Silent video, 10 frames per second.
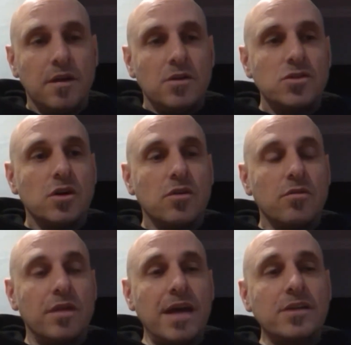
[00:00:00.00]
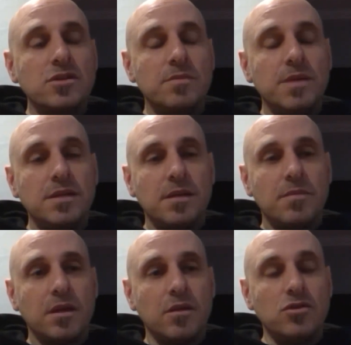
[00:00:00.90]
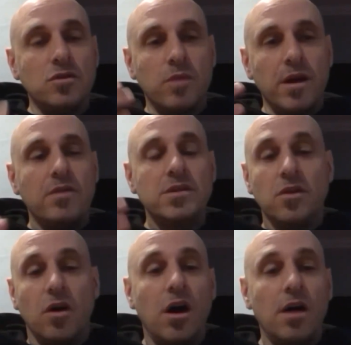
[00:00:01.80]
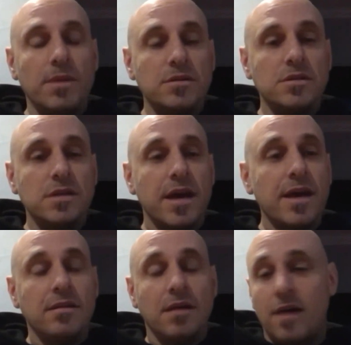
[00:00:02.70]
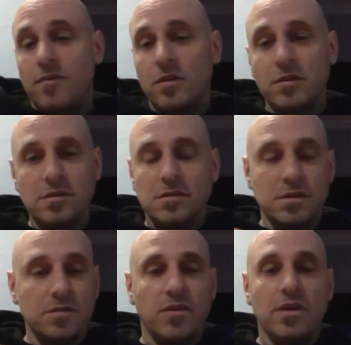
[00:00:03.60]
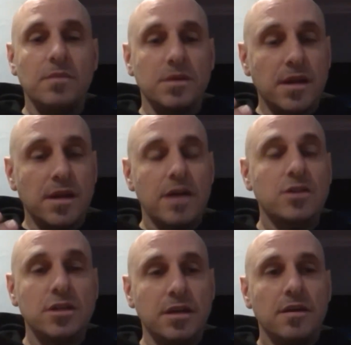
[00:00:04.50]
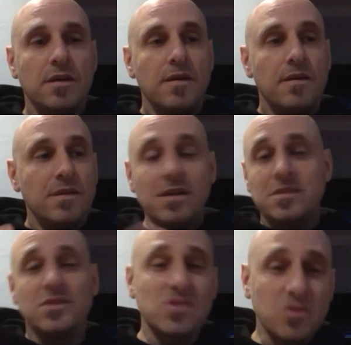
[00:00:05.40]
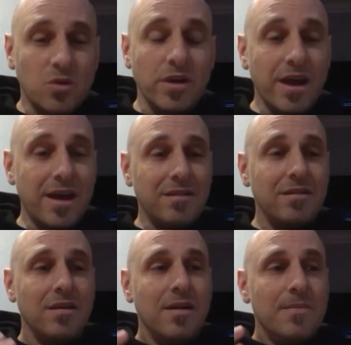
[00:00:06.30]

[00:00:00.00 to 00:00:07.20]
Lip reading: So that should be something that you should wear as an armor to say, hey, I've got this disfigurement, and actually, here's the story. And